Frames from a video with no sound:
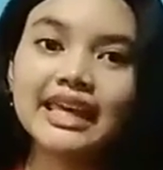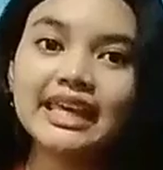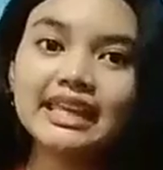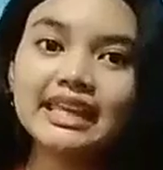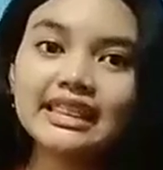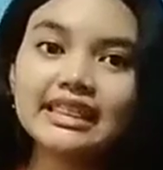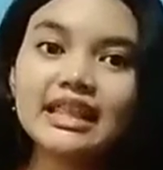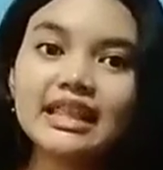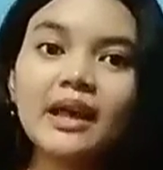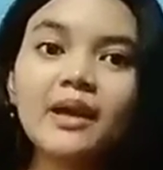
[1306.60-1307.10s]

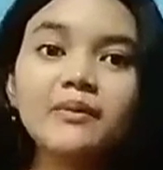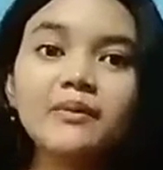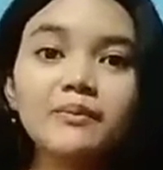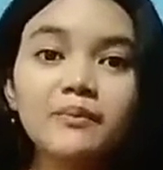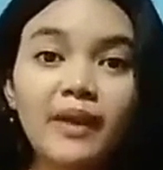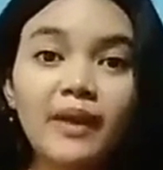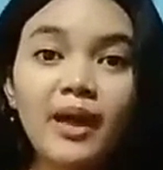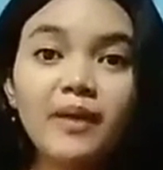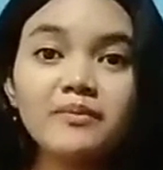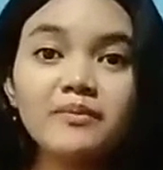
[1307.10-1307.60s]
It
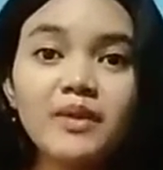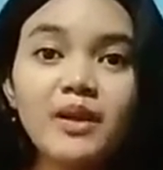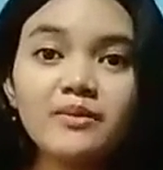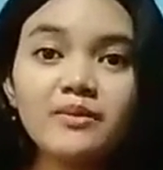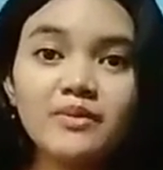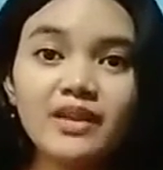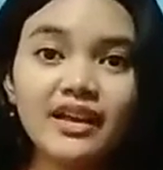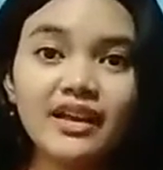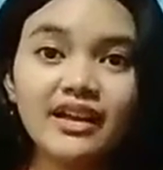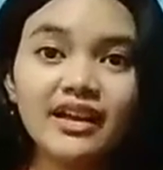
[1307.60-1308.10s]
blah blah
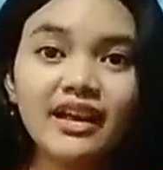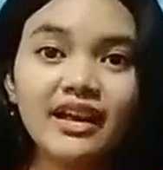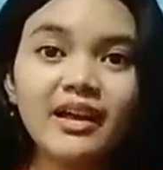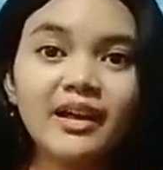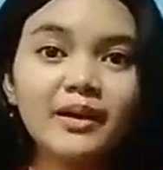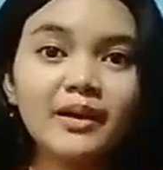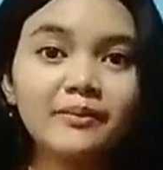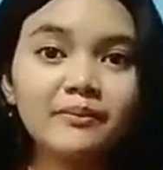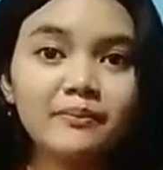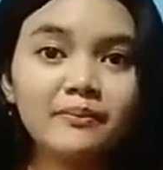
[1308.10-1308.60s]
blah
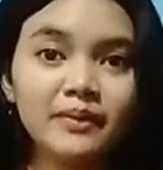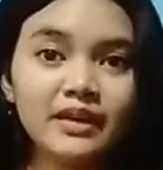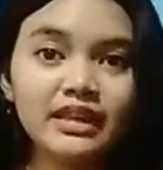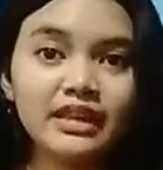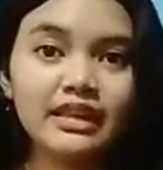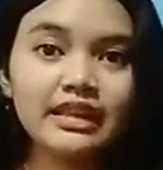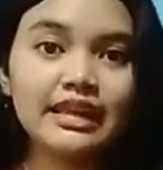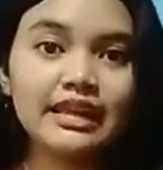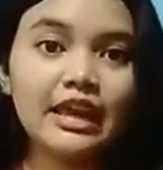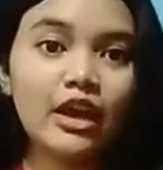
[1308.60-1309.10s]
a
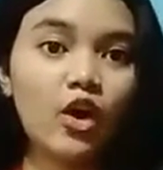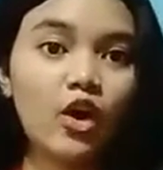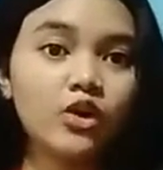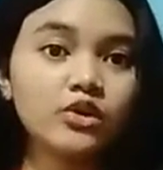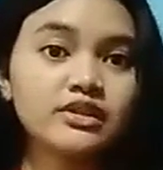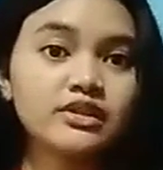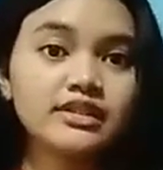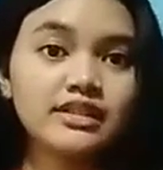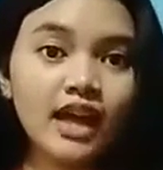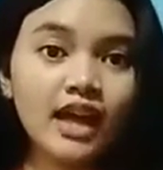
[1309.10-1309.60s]
pity
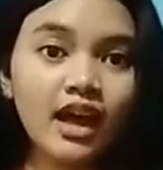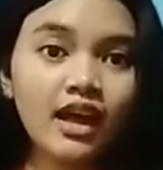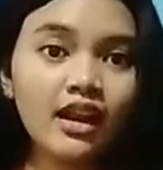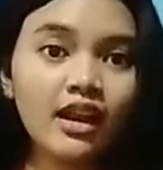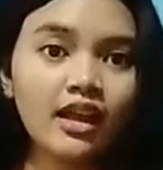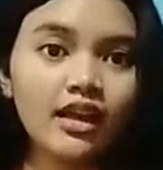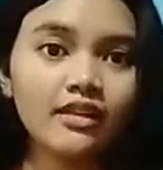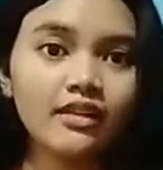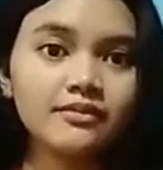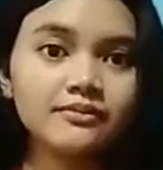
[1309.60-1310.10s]
on
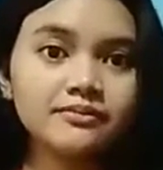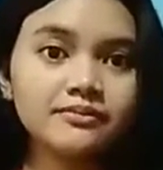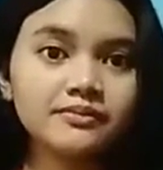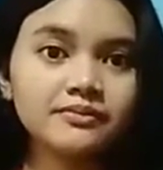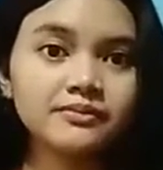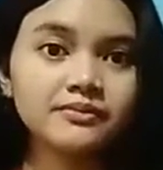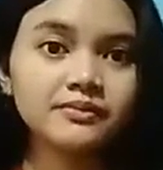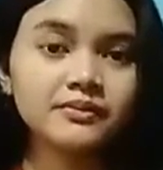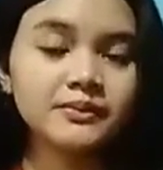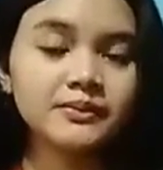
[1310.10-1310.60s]
Sahala.
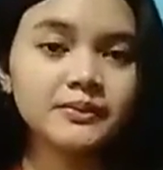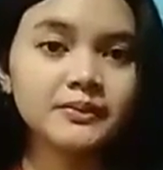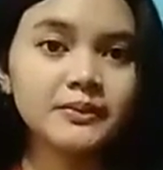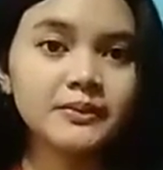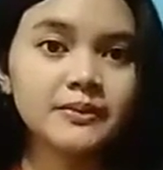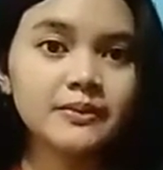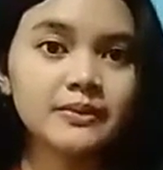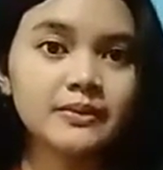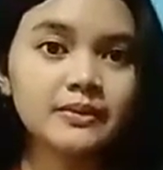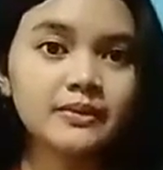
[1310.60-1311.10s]

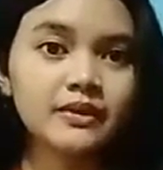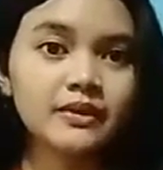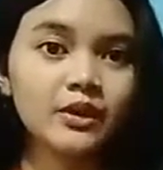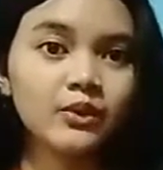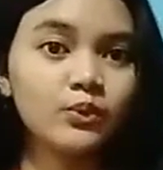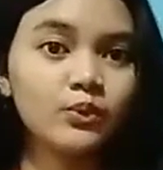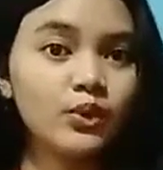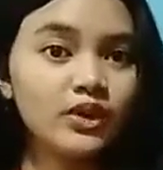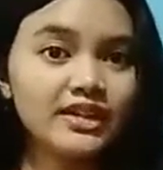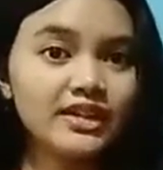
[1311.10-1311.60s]

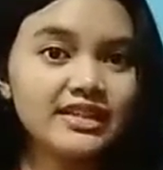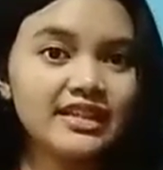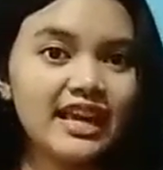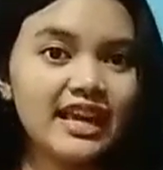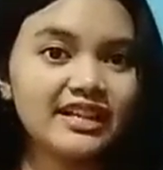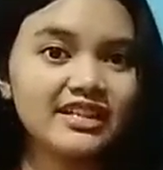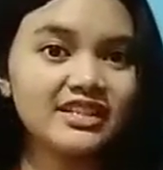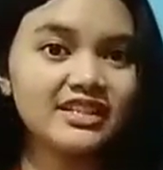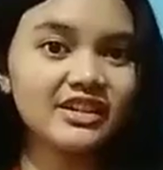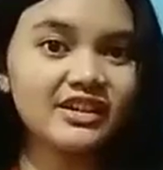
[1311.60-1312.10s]
What is the
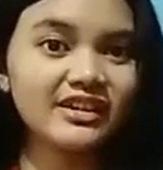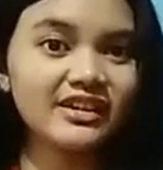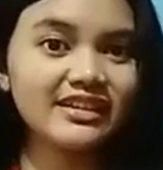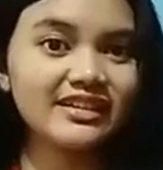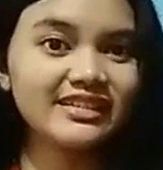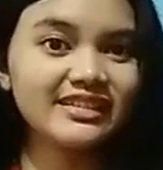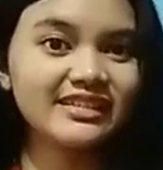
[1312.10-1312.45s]
answer?